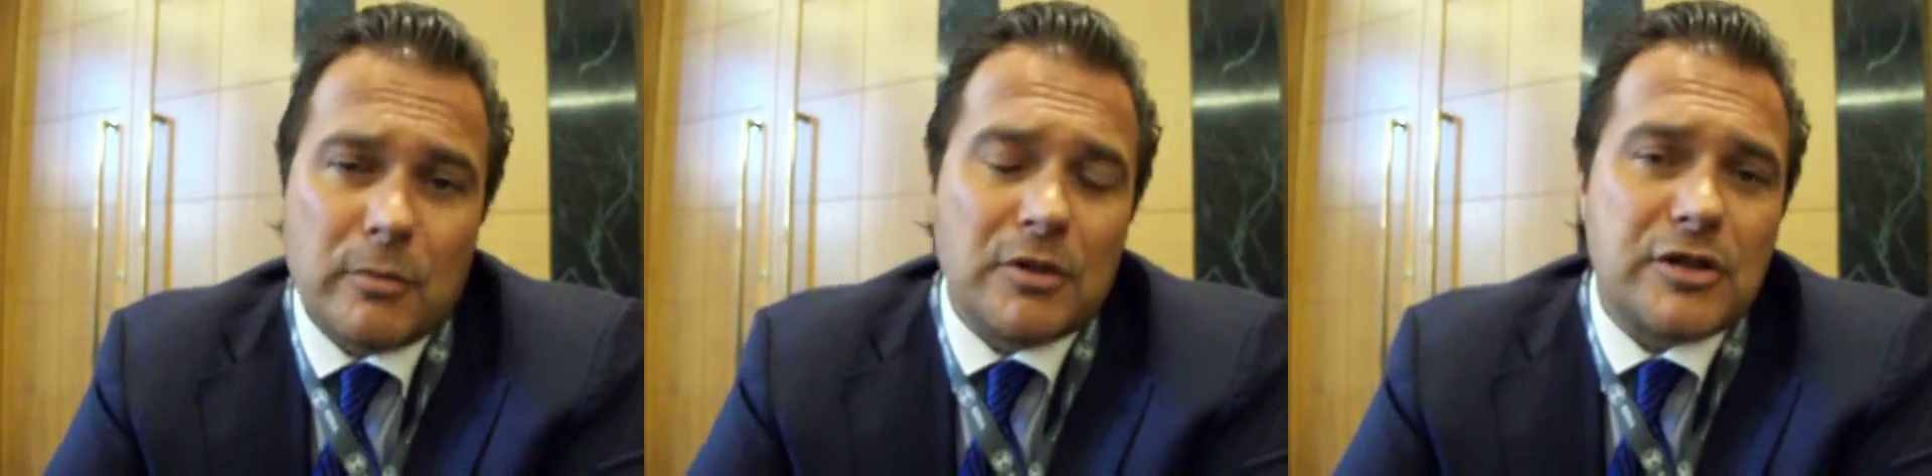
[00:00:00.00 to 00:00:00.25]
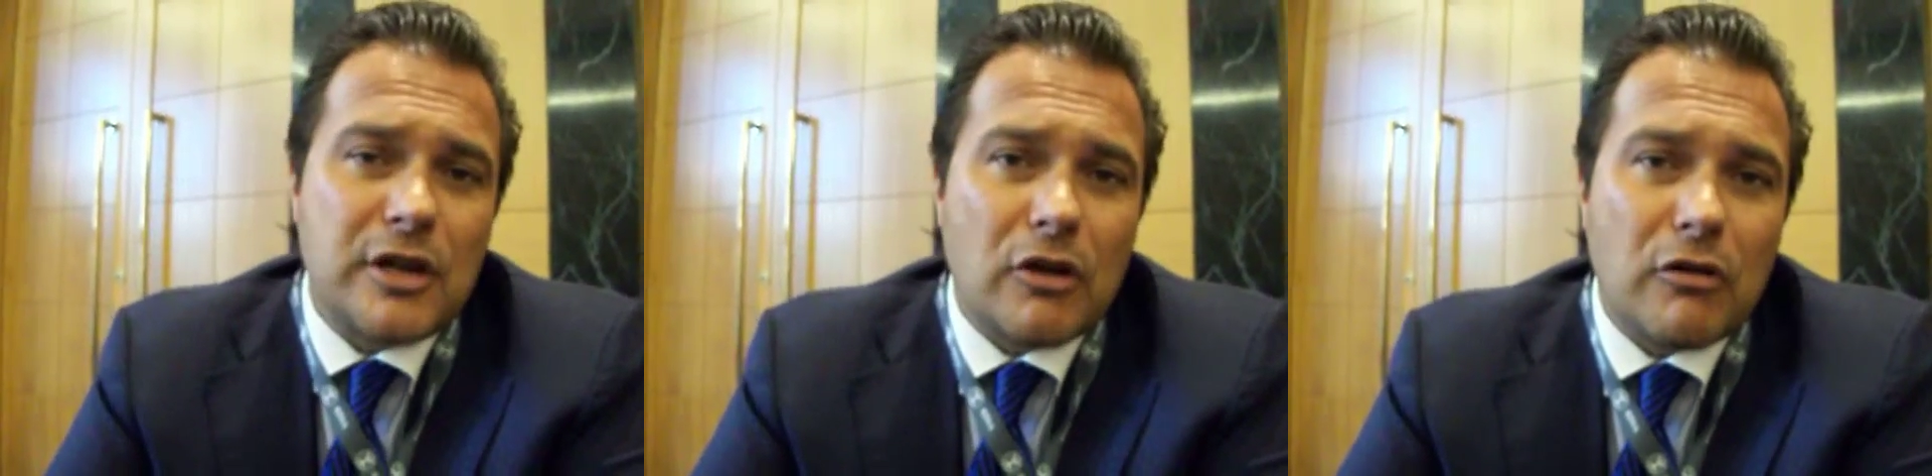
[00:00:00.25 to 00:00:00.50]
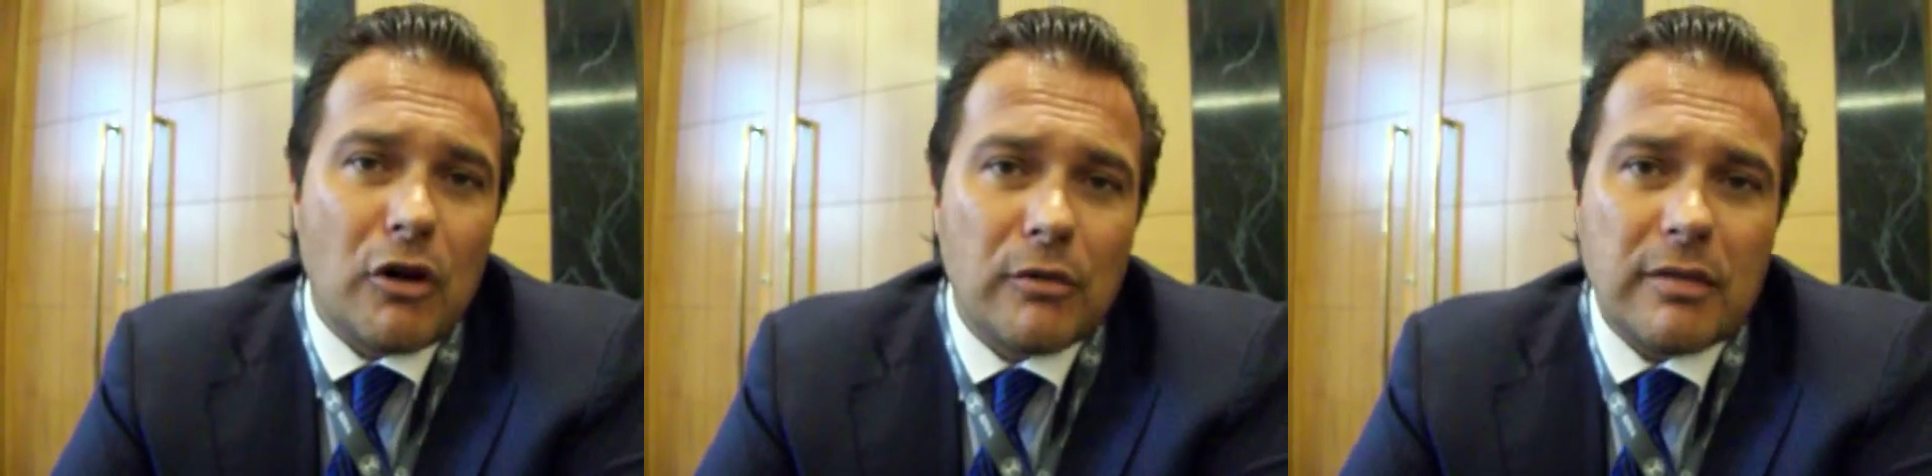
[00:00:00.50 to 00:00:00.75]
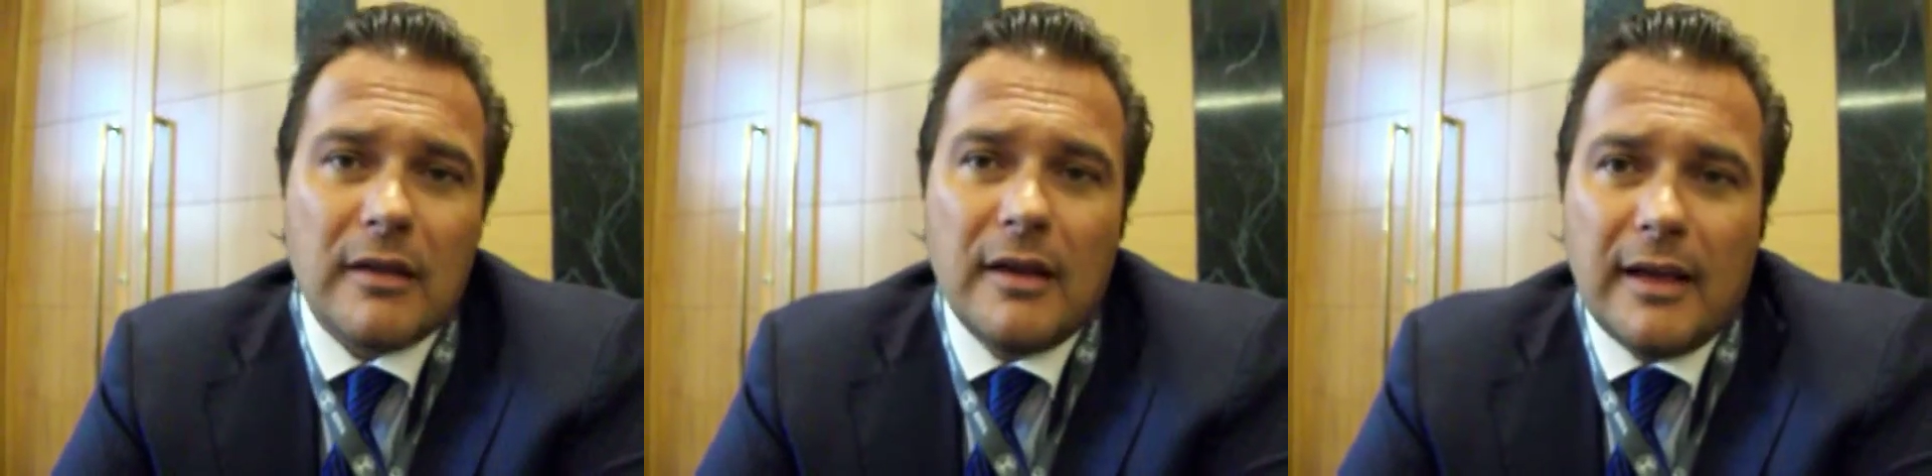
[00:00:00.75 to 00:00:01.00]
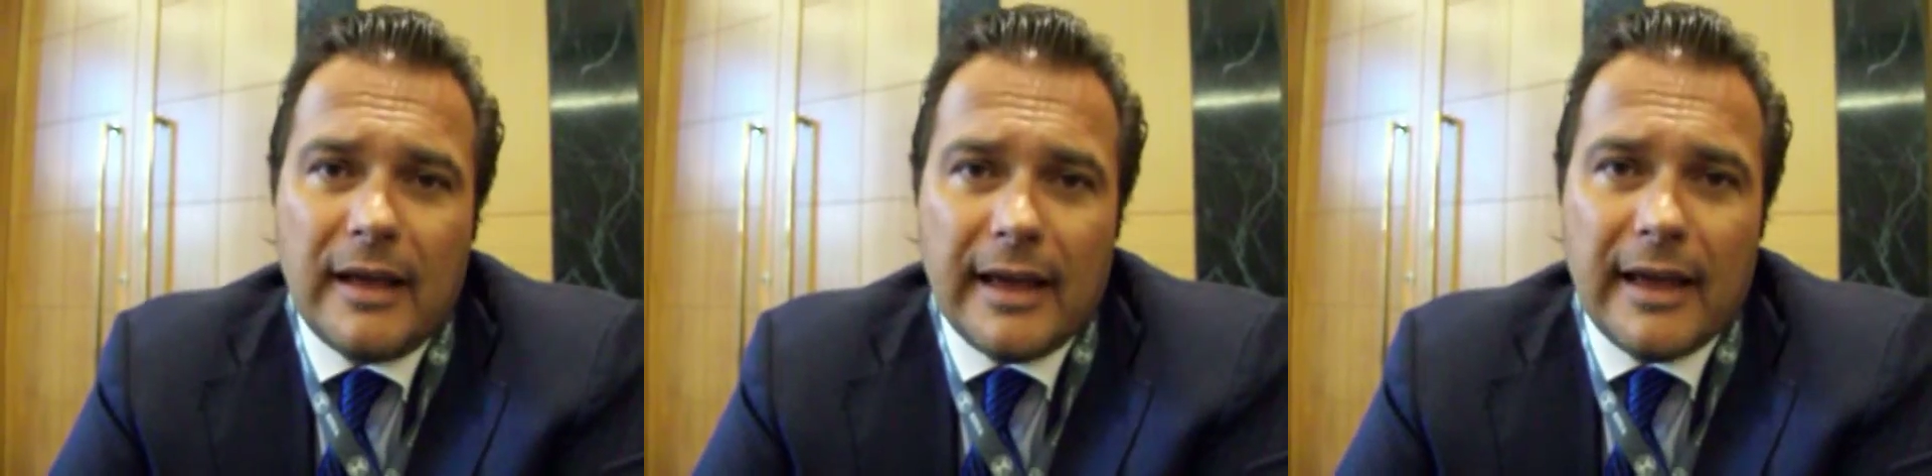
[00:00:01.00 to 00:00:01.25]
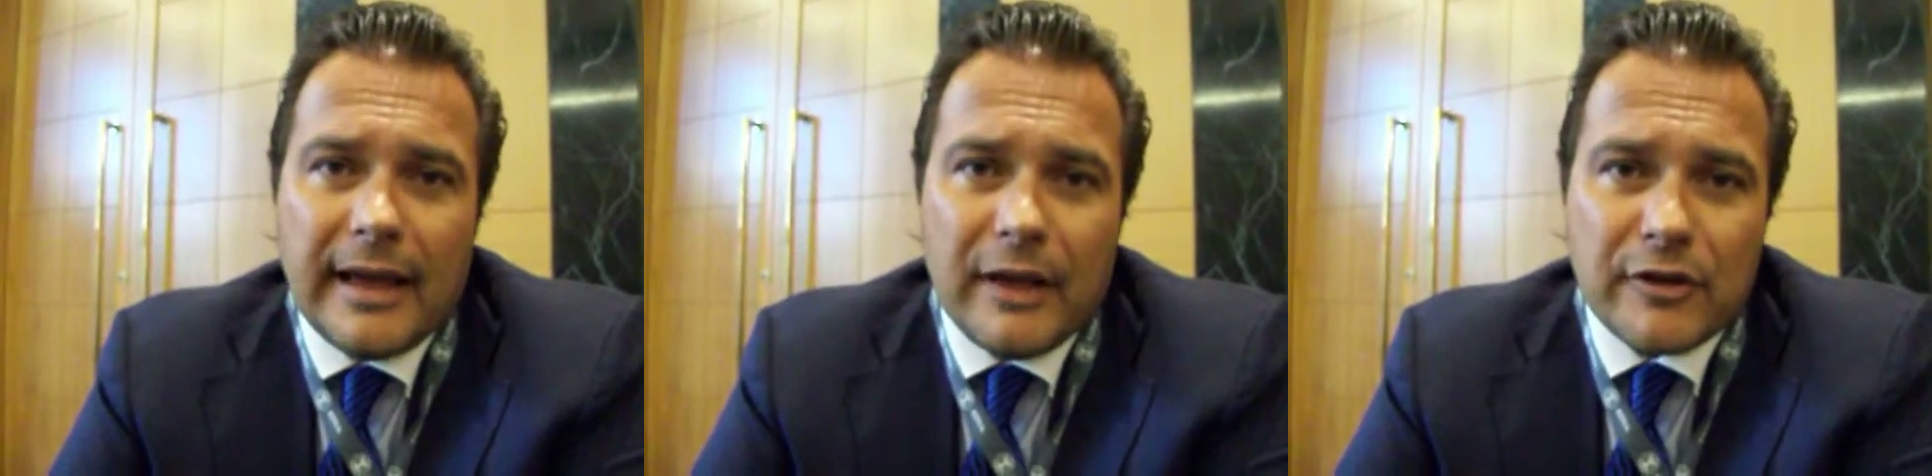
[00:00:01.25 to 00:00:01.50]
We will see a growth
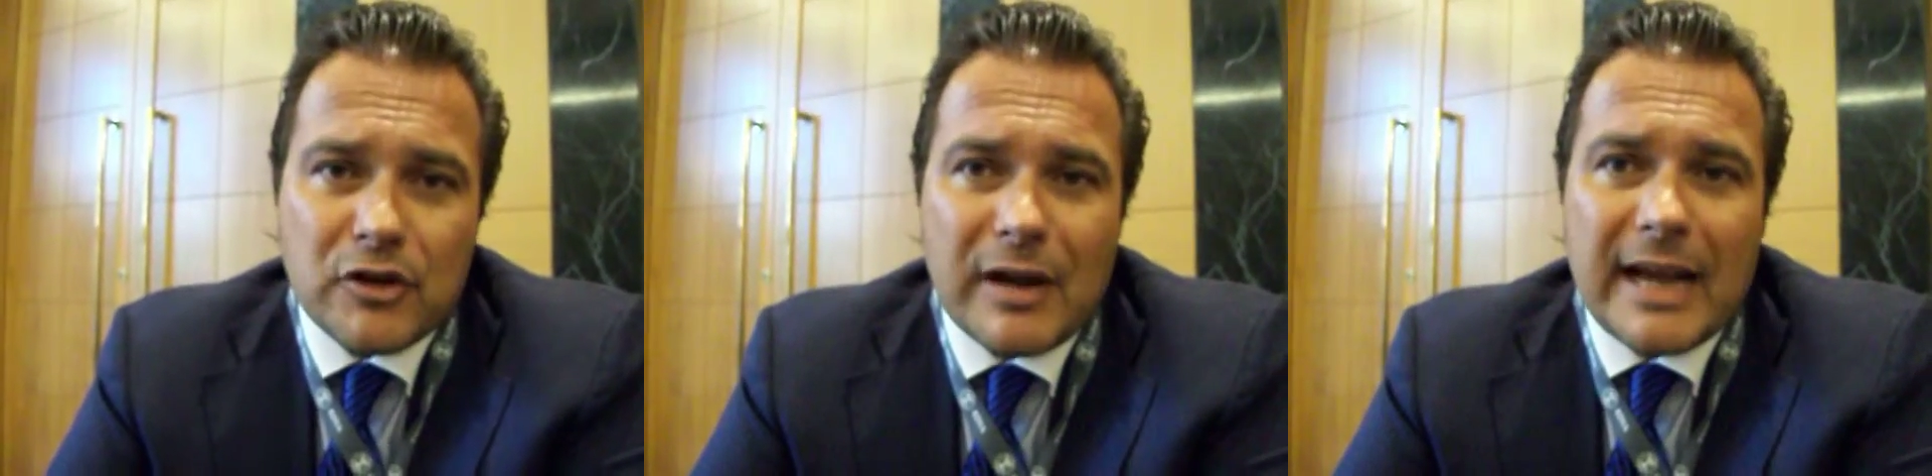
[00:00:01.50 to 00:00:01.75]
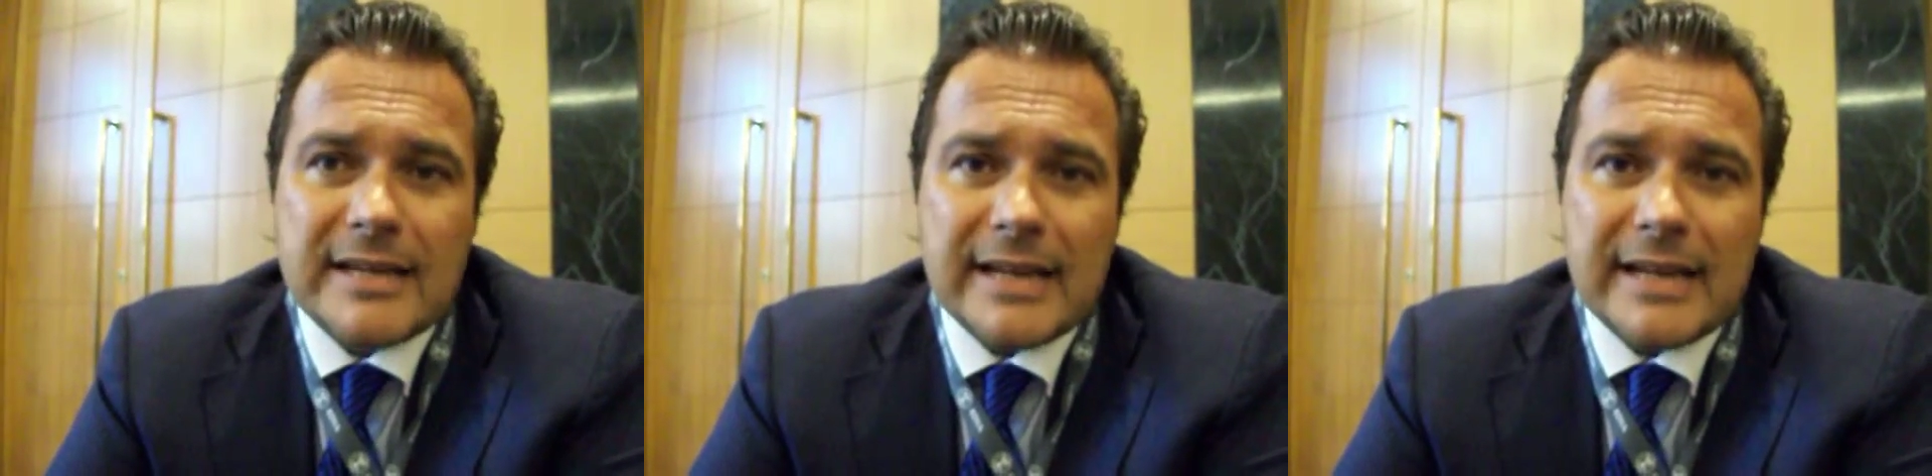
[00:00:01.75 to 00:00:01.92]
on the dry